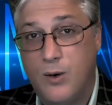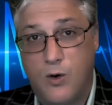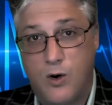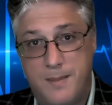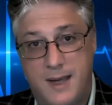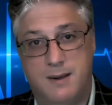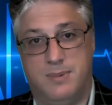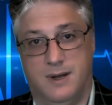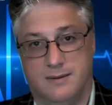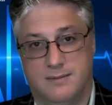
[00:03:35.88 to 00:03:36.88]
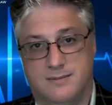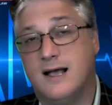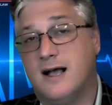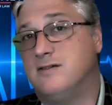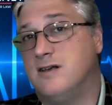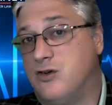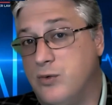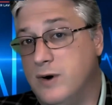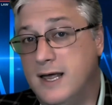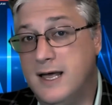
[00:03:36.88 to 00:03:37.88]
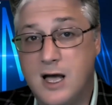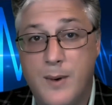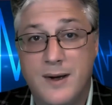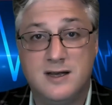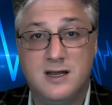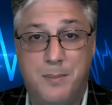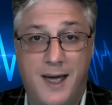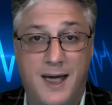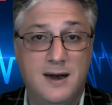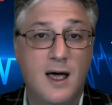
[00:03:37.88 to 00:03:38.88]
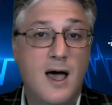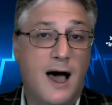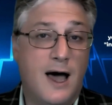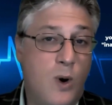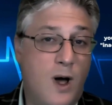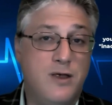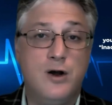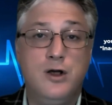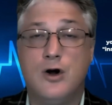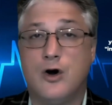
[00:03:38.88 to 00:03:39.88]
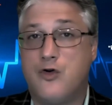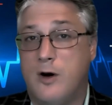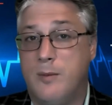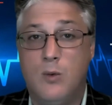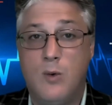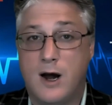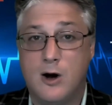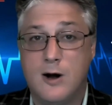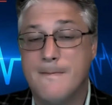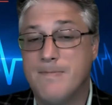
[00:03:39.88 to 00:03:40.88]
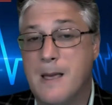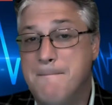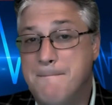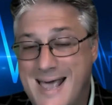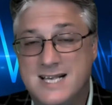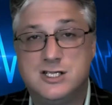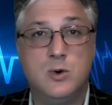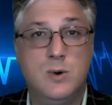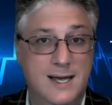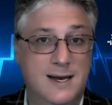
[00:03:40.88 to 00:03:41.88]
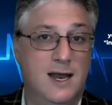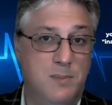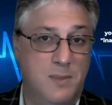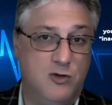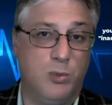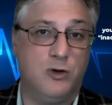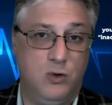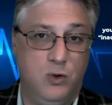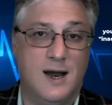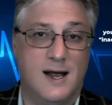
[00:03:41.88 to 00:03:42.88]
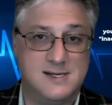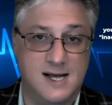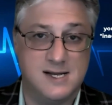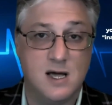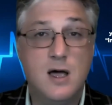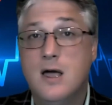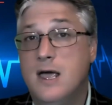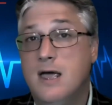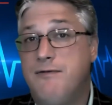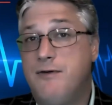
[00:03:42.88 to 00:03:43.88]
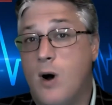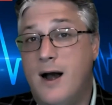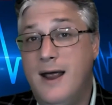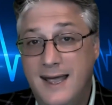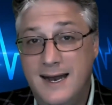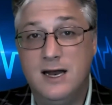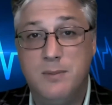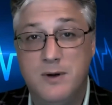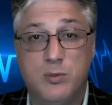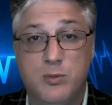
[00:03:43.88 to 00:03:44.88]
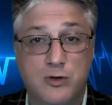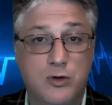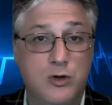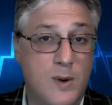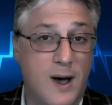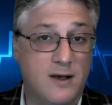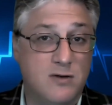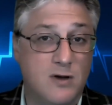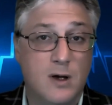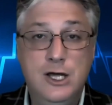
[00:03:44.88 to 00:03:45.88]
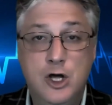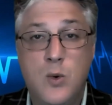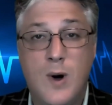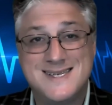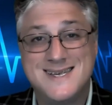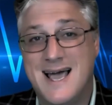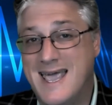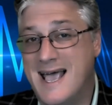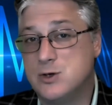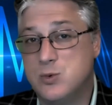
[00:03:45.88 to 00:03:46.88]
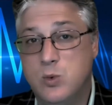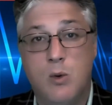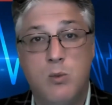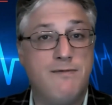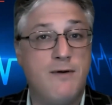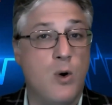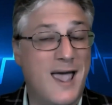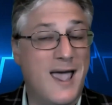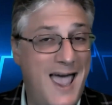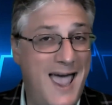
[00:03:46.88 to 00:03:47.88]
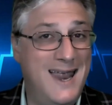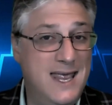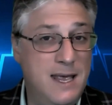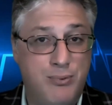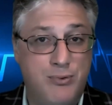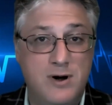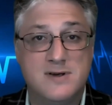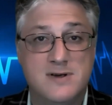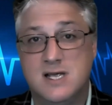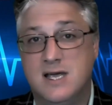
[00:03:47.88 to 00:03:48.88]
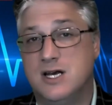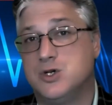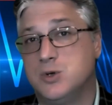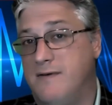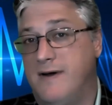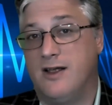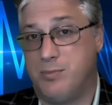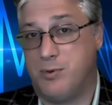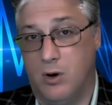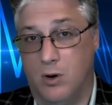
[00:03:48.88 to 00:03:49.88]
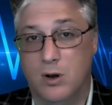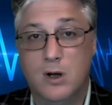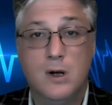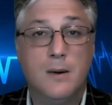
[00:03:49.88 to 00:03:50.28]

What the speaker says: or maybe, because it's really going to depend on whether your criminal record makes you inadmissible to the United States. If you are inadmissible to the U.S., USCIS will revoke any previously issued advanced parole.